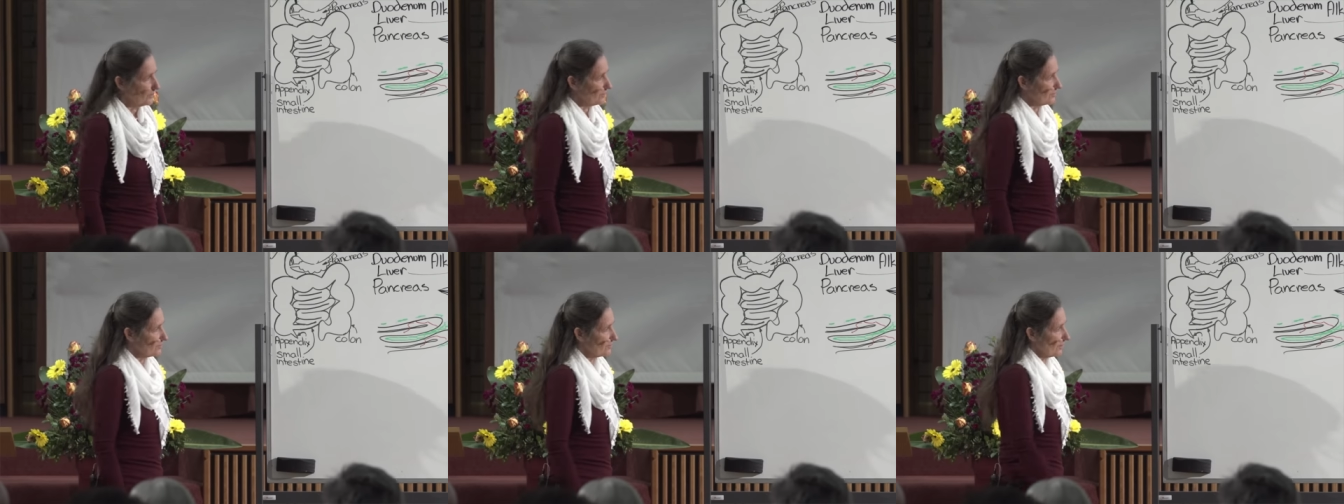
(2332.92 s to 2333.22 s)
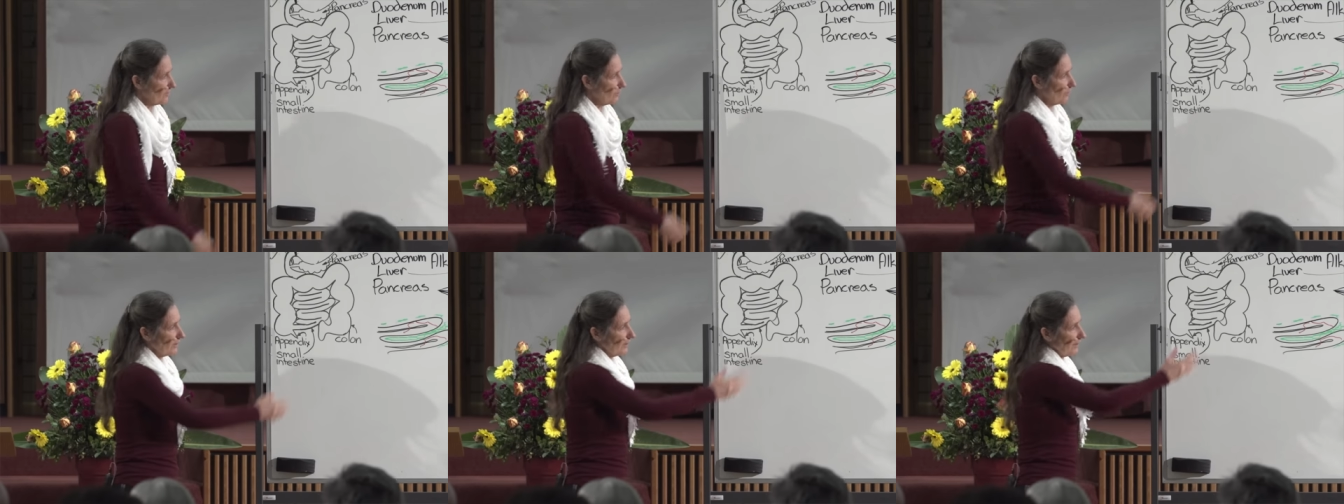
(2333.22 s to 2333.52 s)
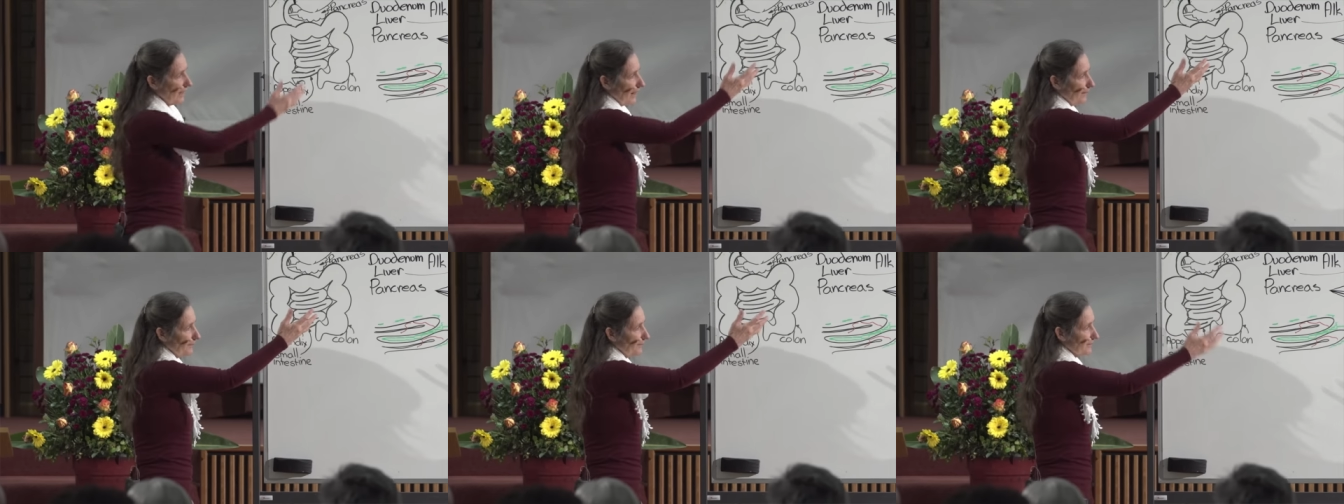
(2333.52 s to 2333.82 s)
So, what
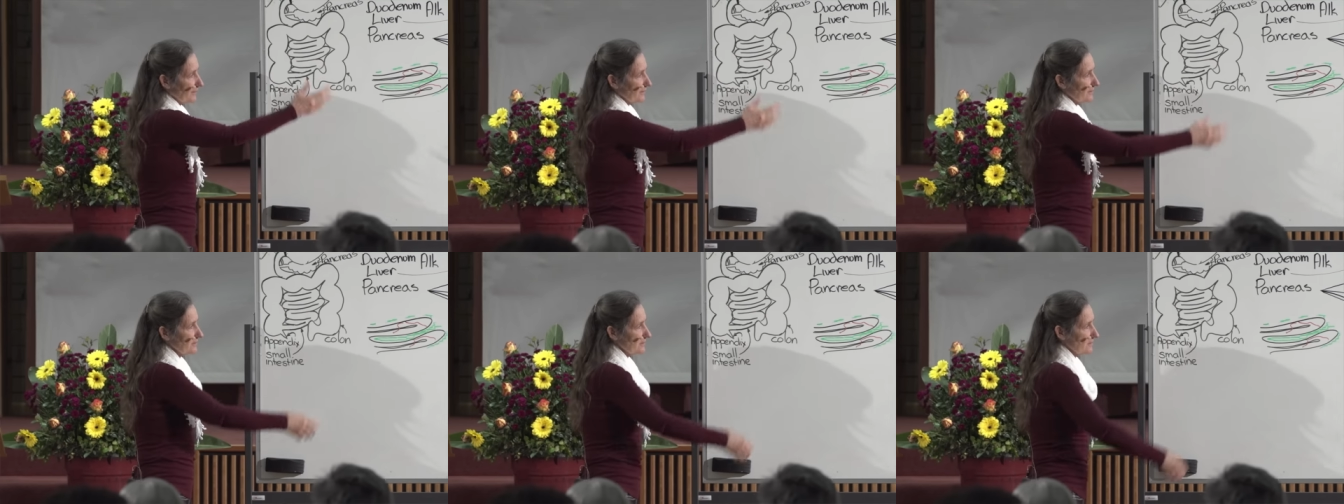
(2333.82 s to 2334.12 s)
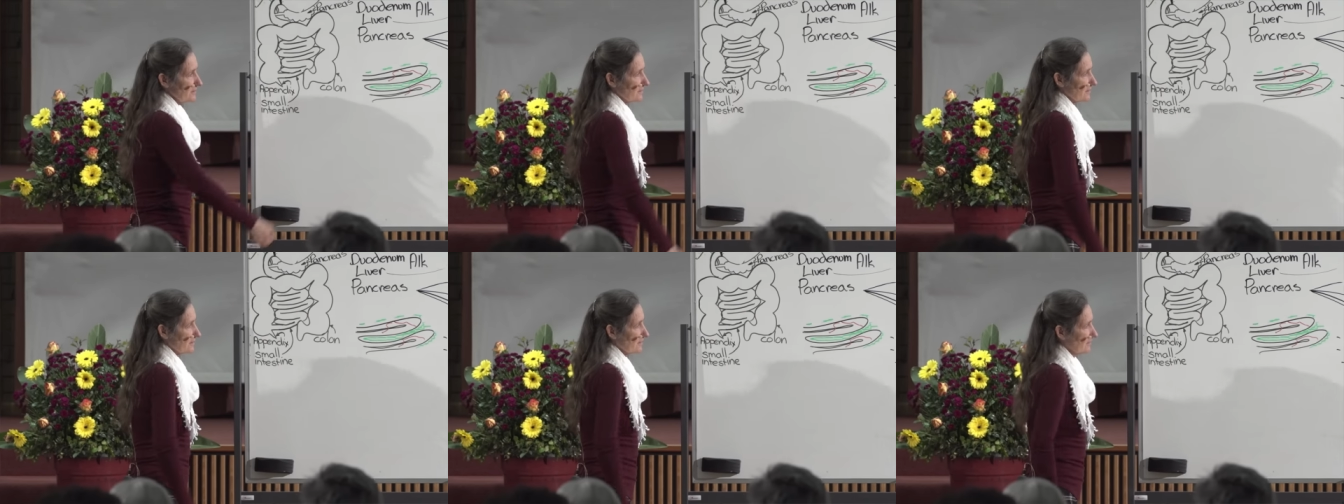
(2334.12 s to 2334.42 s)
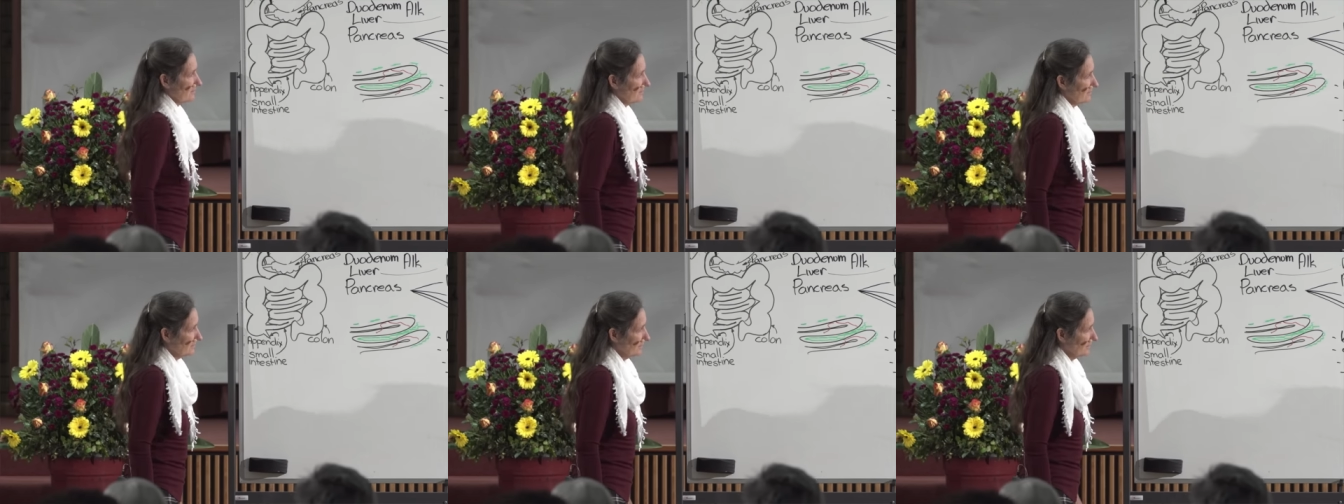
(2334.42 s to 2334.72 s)
happens
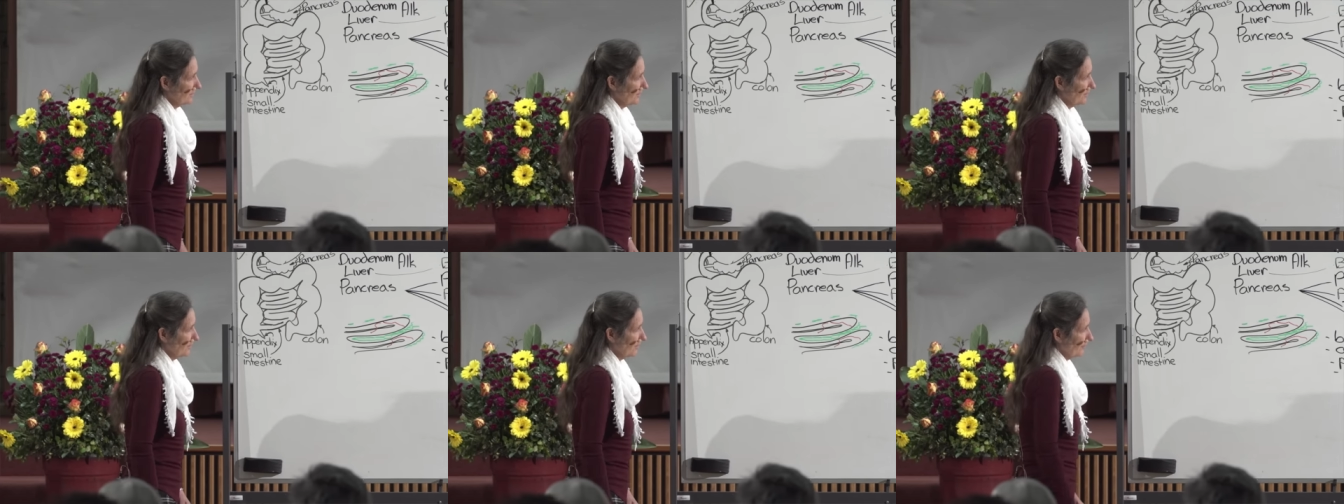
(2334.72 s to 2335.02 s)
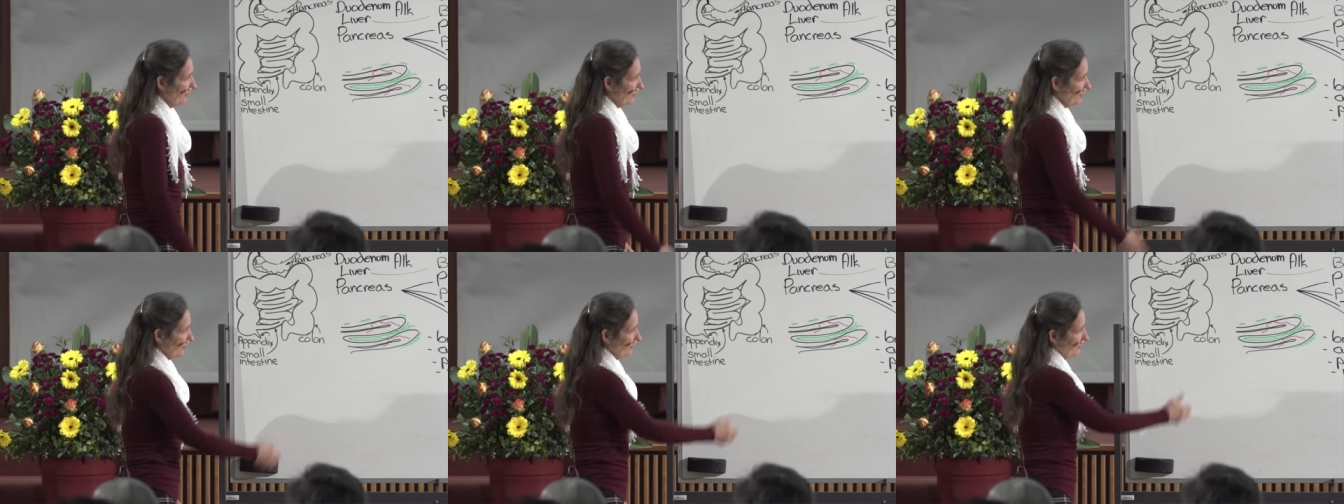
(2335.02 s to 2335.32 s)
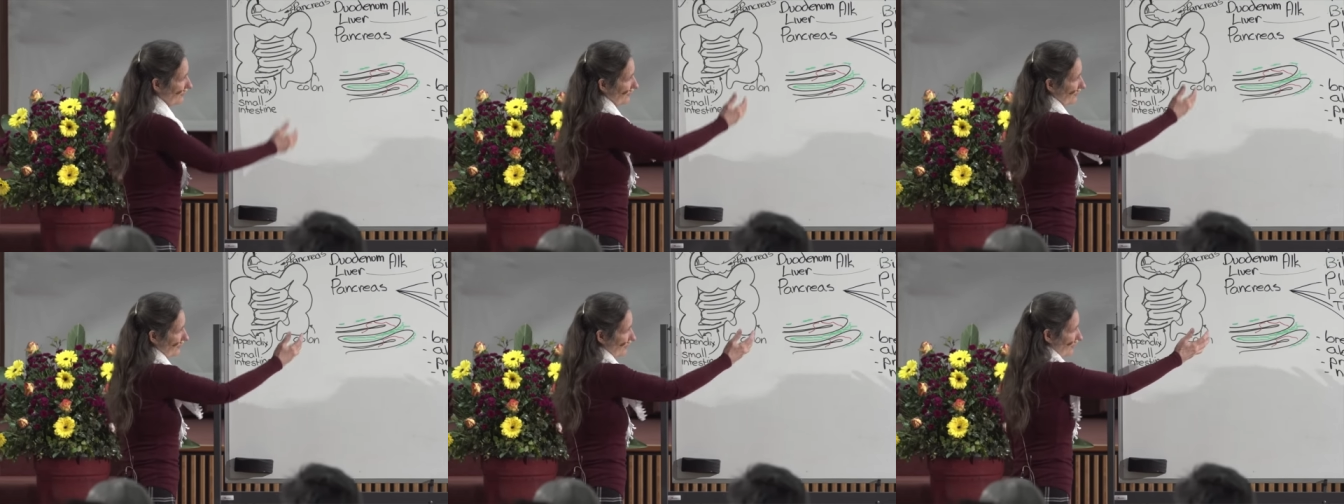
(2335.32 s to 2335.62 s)
if
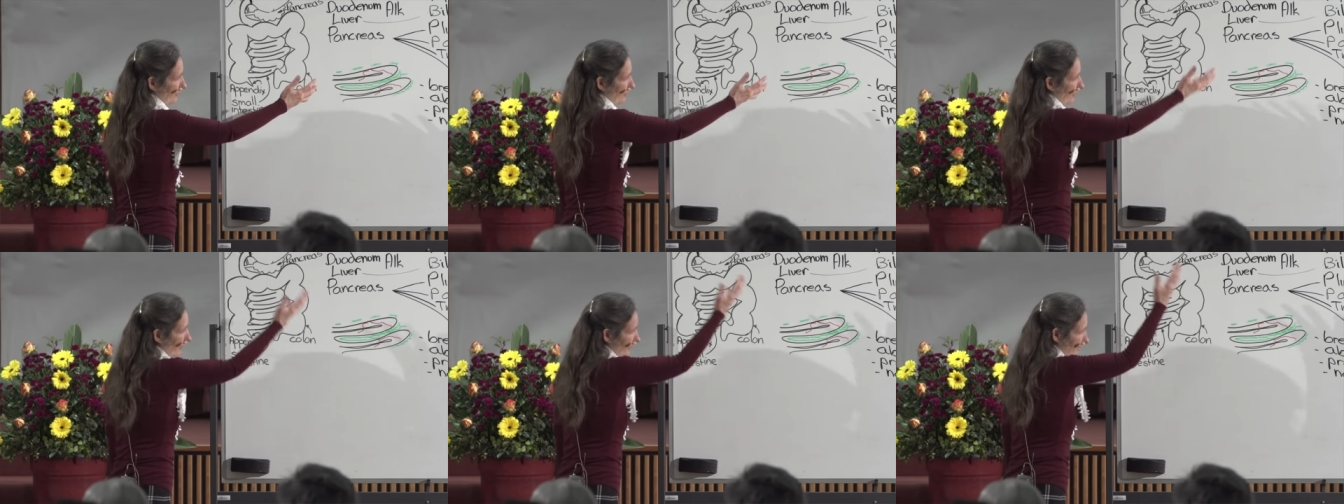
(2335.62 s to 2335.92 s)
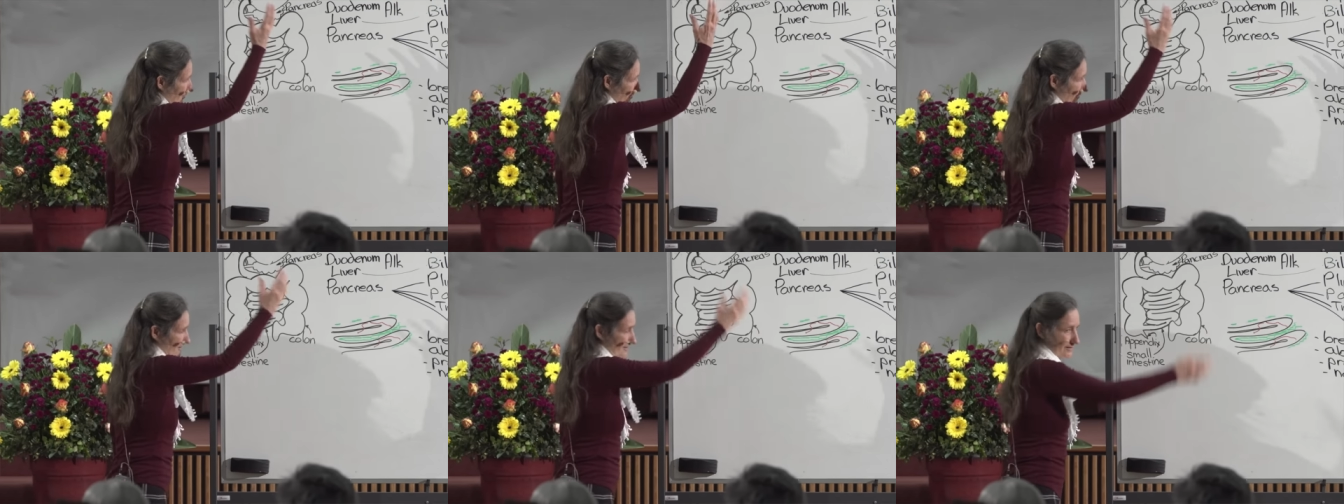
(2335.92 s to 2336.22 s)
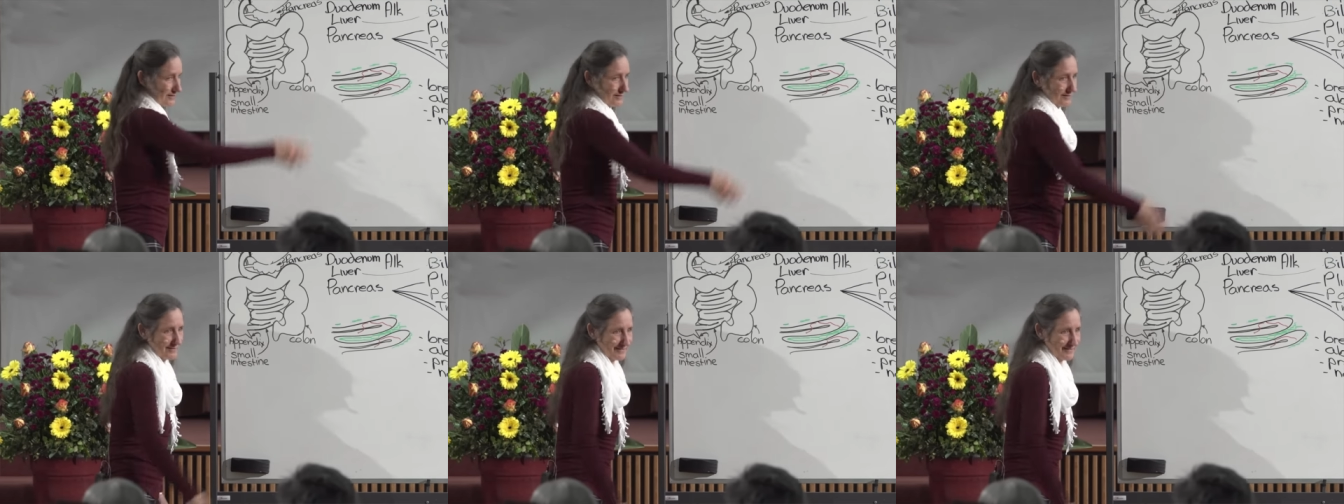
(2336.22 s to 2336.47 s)
you've lost